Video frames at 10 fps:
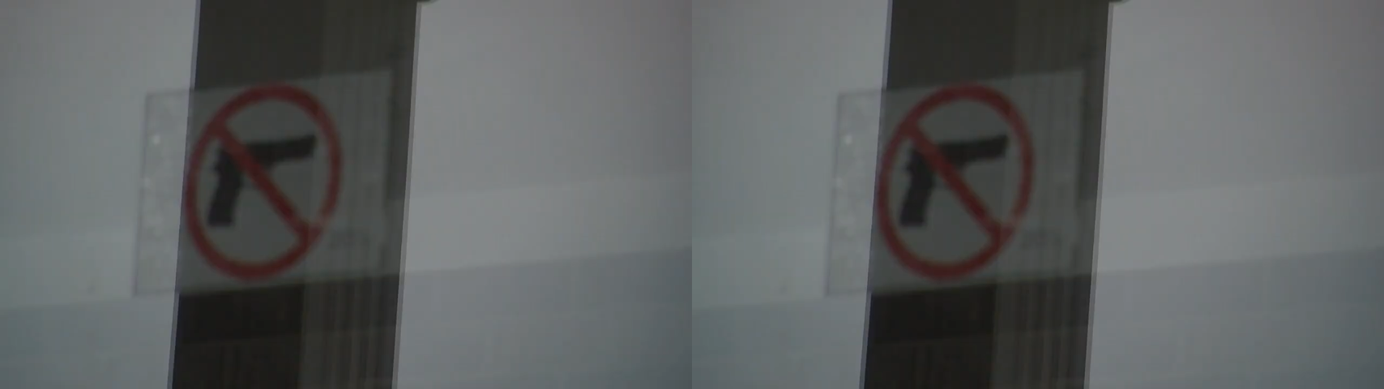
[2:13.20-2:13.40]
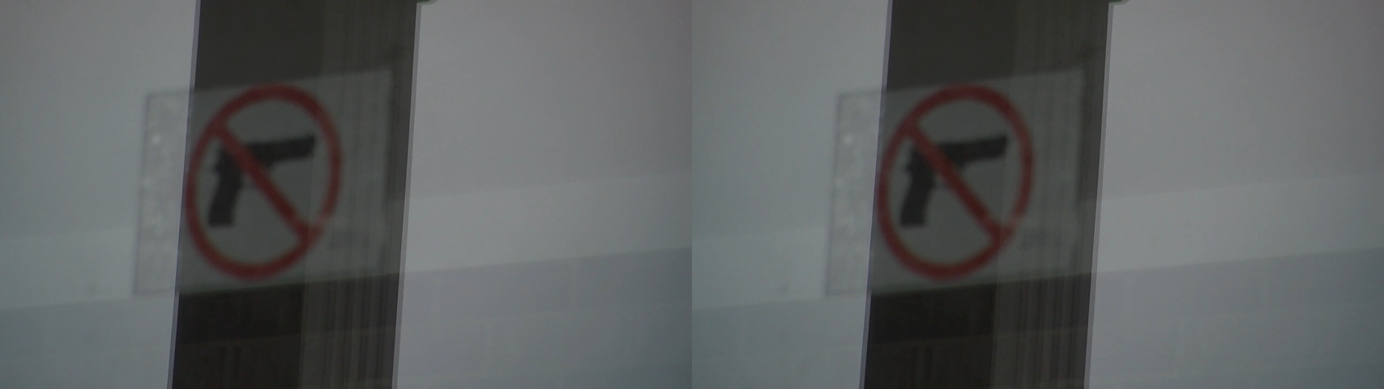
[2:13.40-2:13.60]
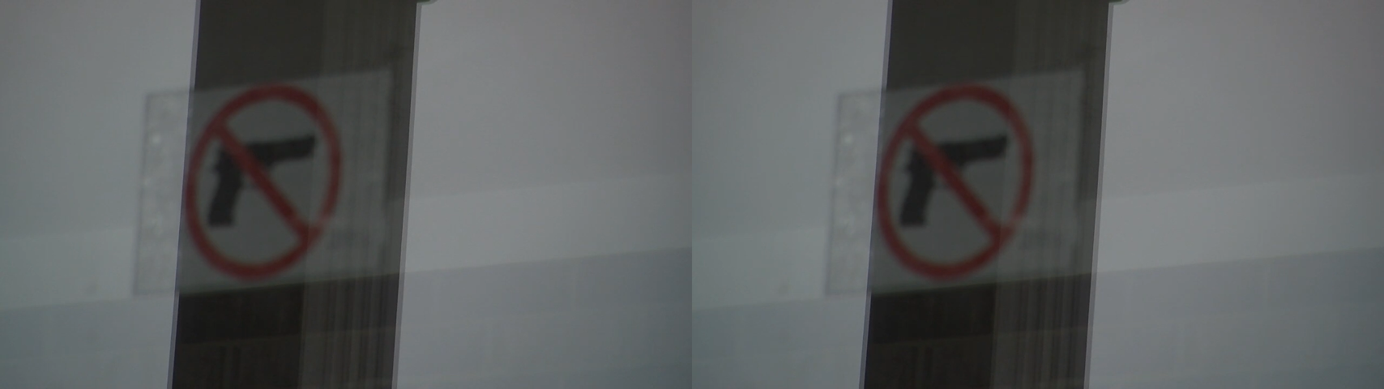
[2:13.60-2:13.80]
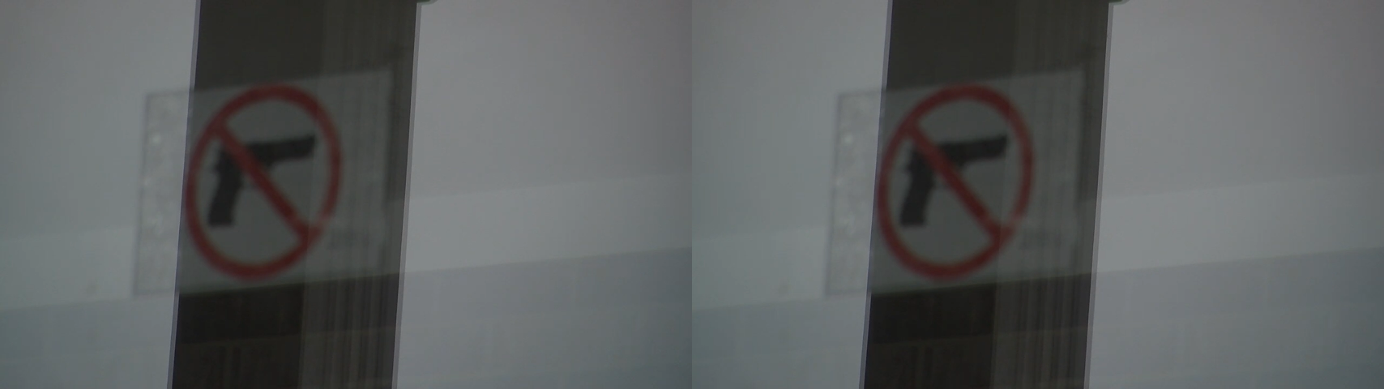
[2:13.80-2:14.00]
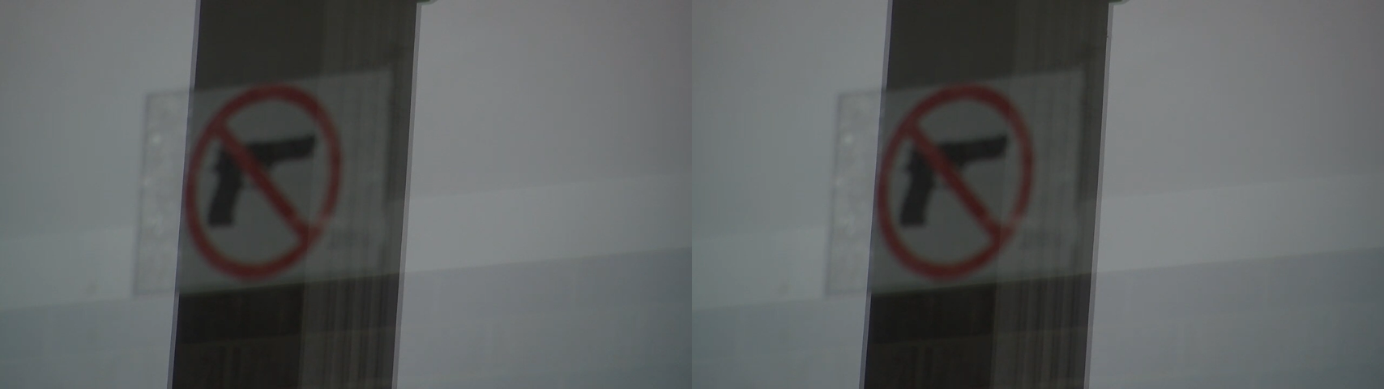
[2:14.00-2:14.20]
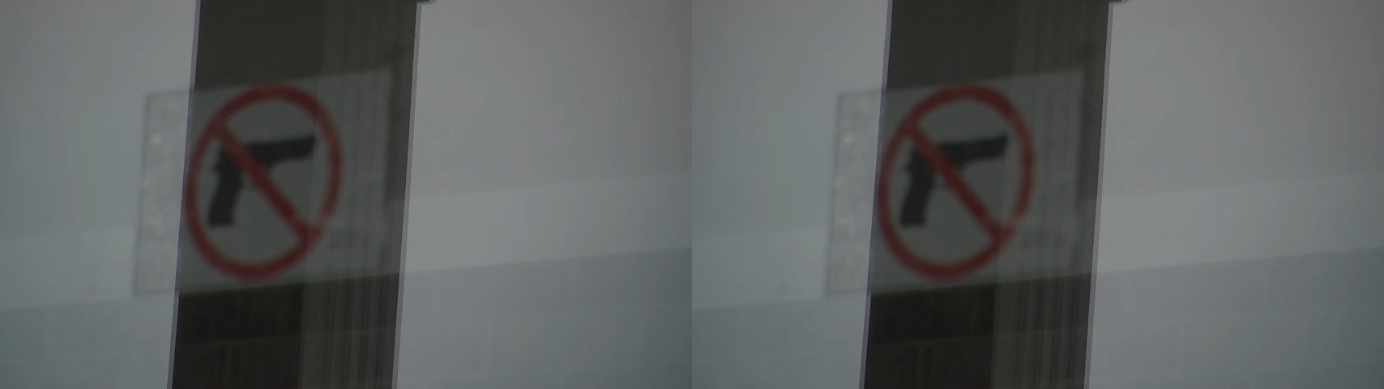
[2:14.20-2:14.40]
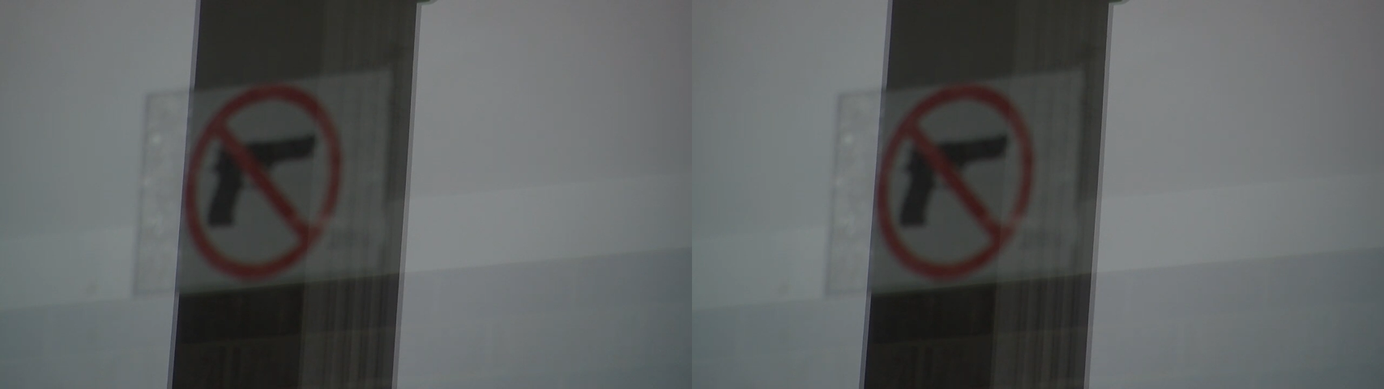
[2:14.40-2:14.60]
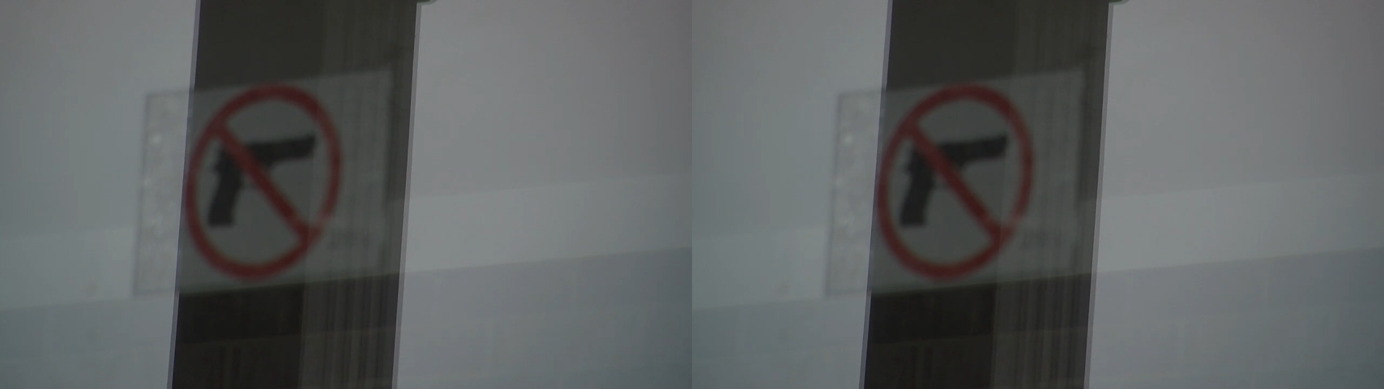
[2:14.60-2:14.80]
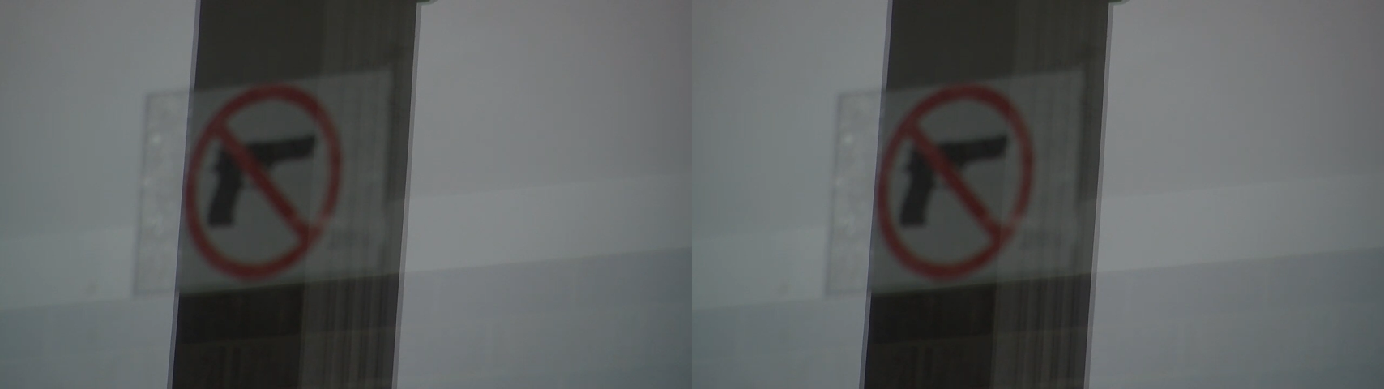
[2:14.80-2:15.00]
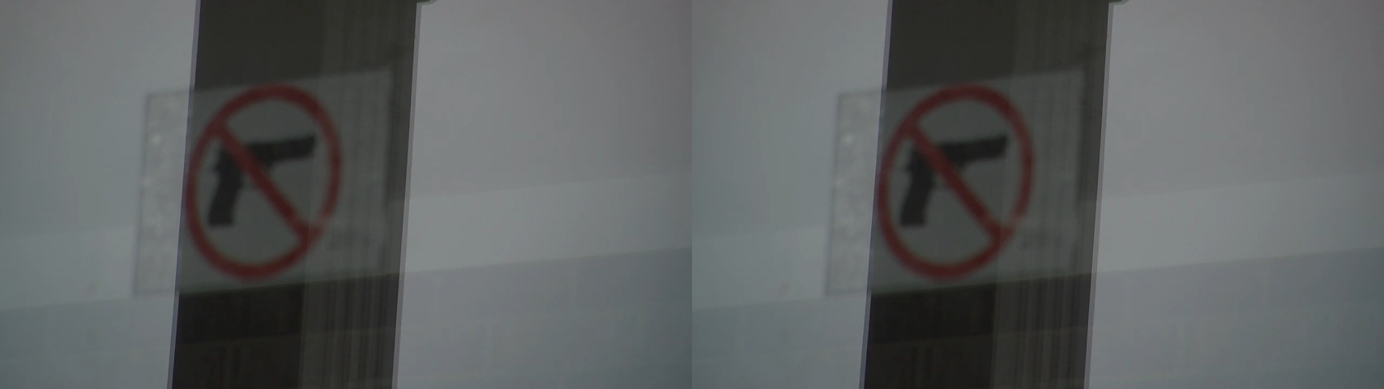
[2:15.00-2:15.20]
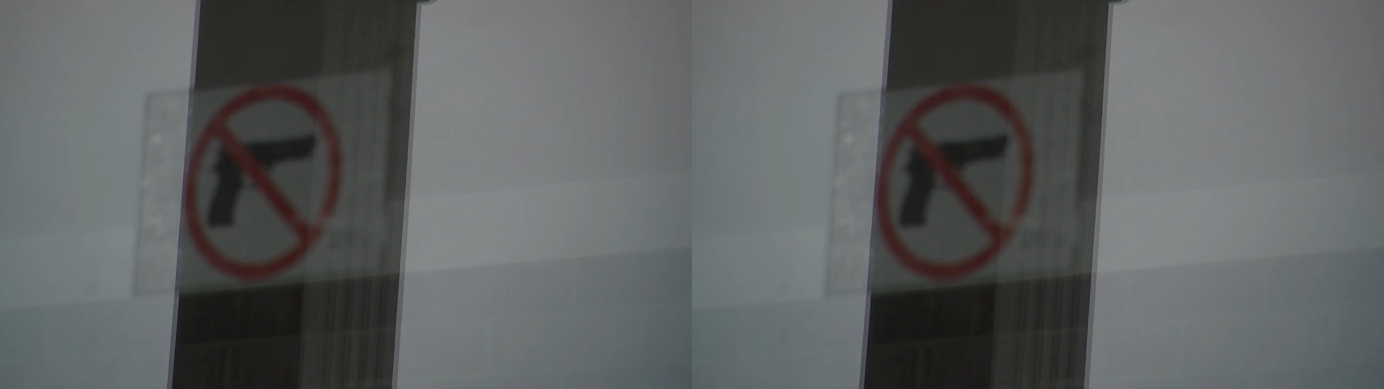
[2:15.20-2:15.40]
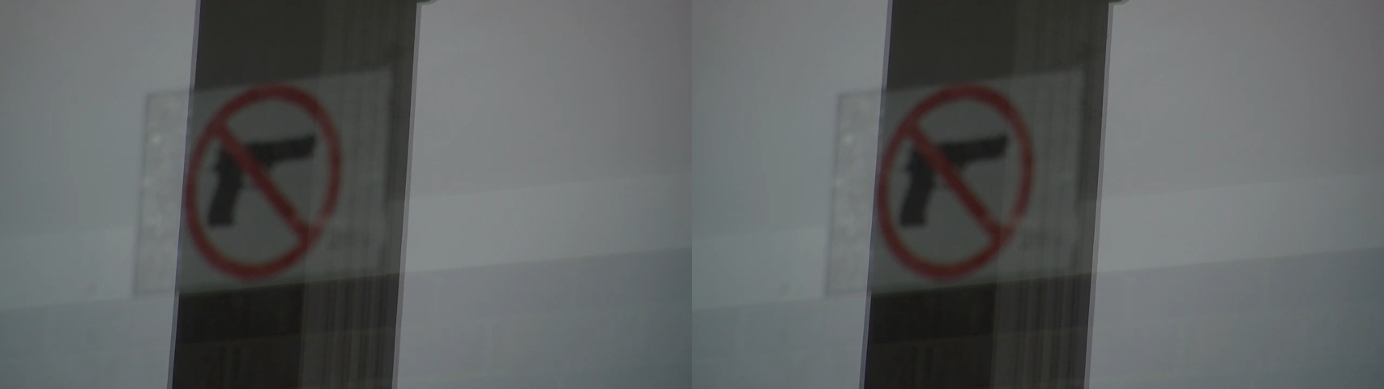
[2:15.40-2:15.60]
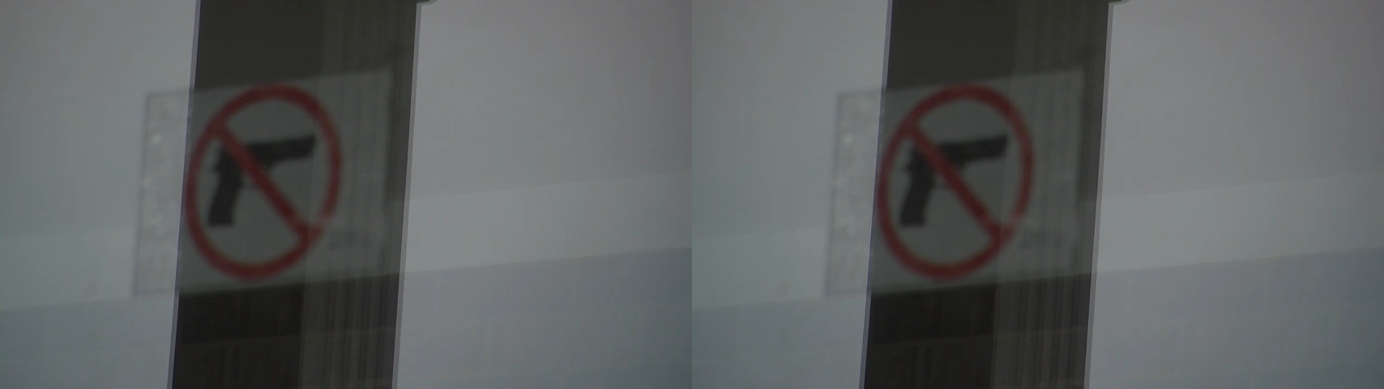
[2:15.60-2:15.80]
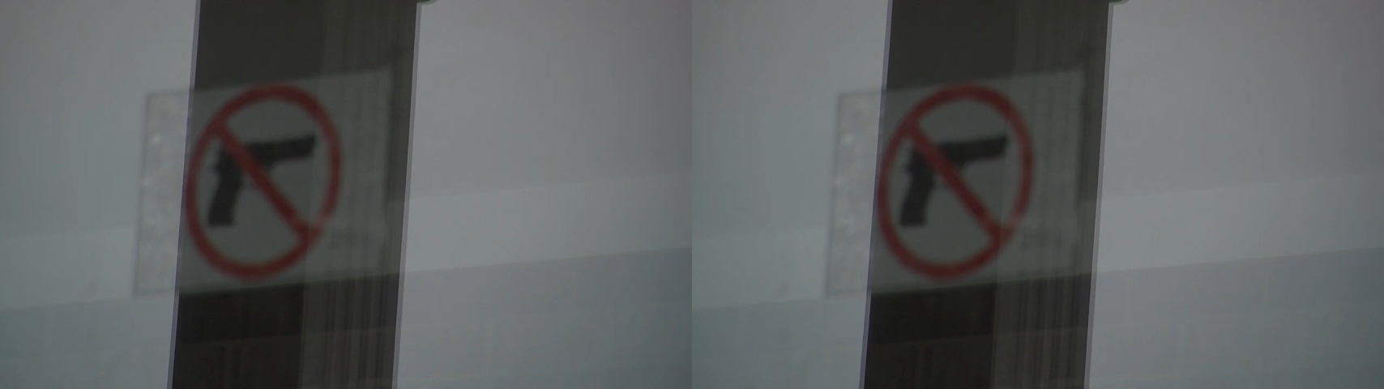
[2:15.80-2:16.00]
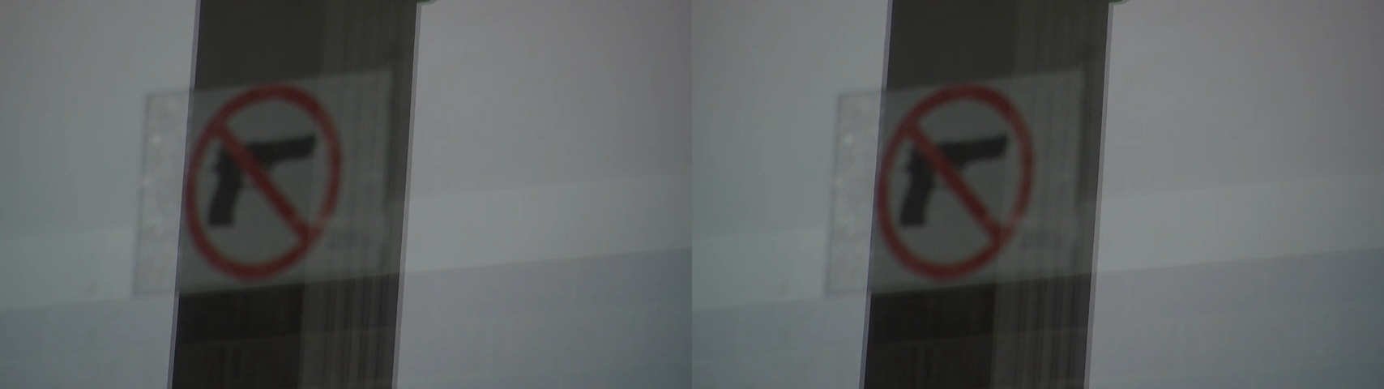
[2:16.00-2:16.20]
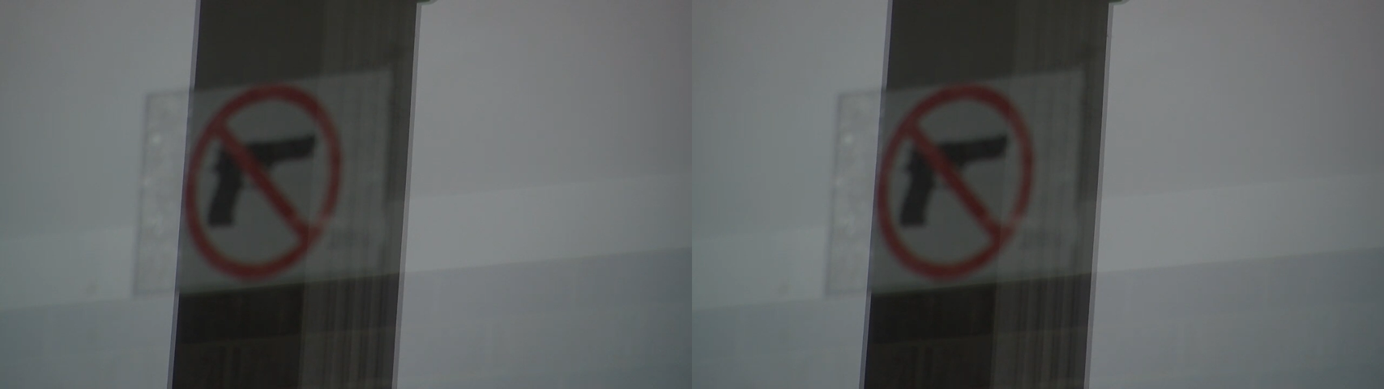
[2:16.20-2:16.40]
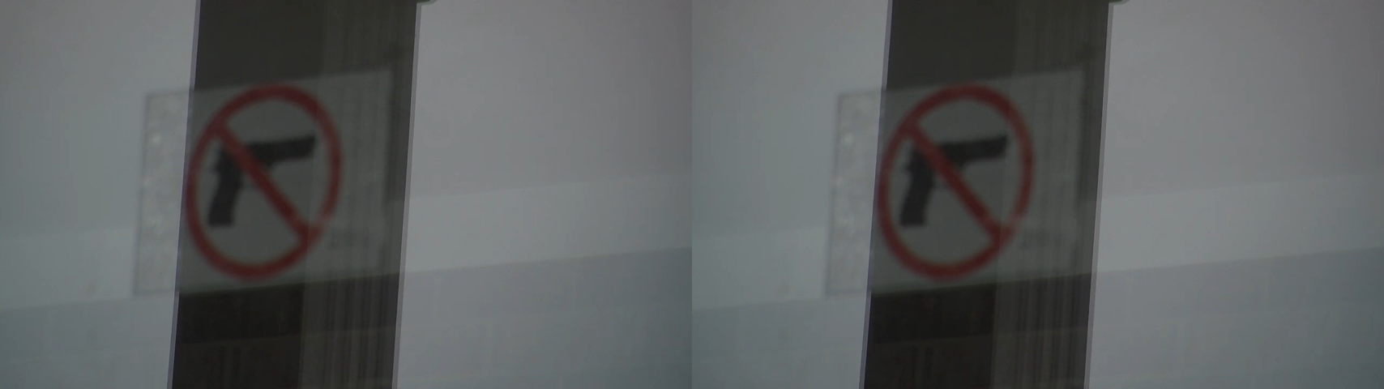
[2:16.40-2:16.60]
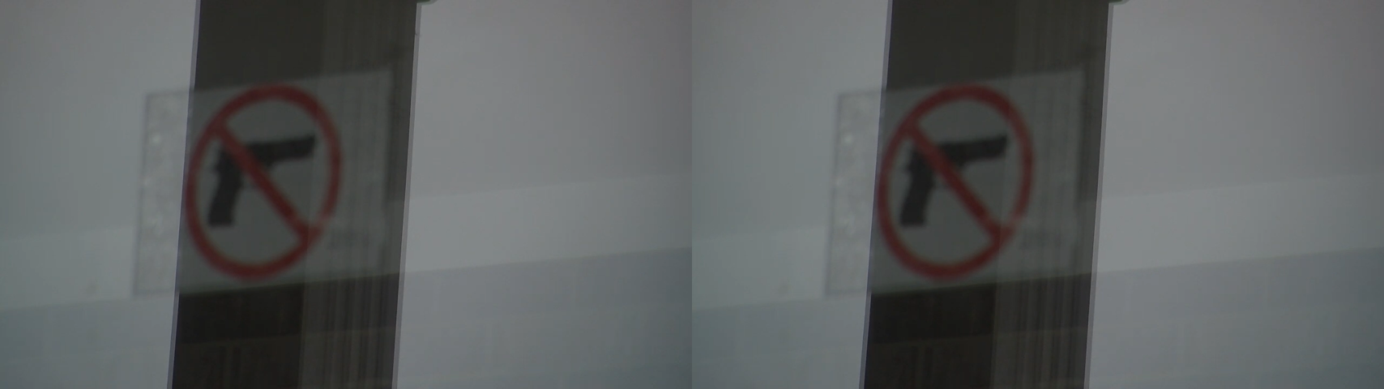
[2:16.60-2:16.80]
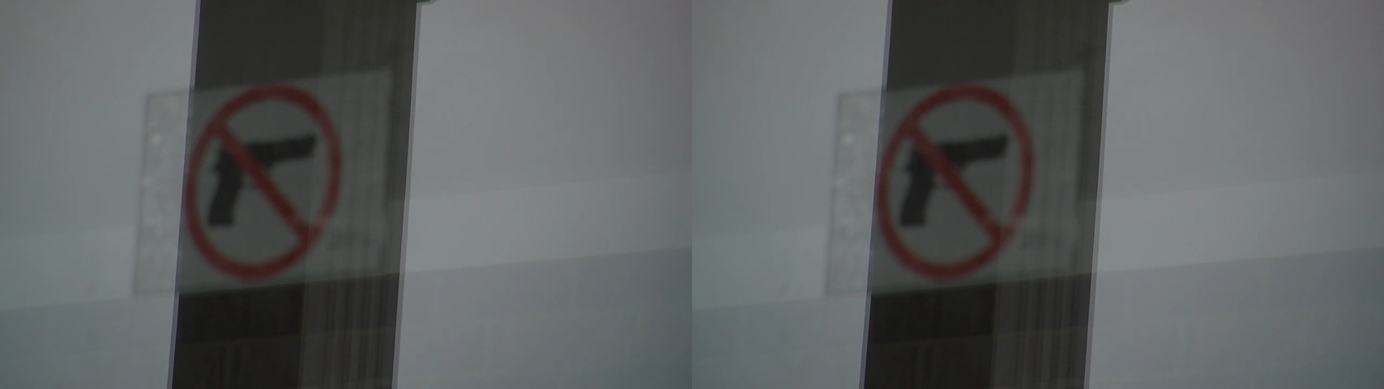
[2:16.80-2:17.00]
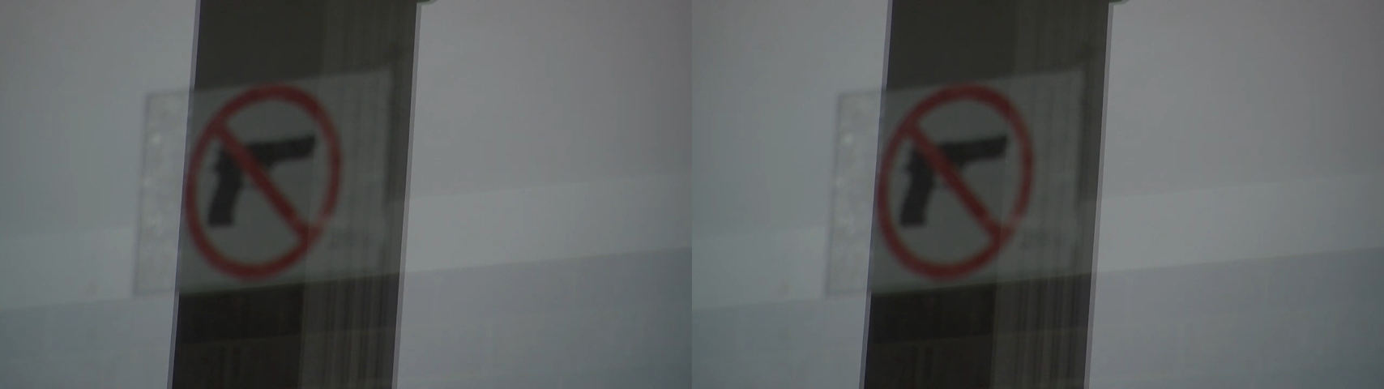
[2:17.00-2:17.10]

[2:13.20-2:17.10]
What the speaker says: [unreadable: no face in view]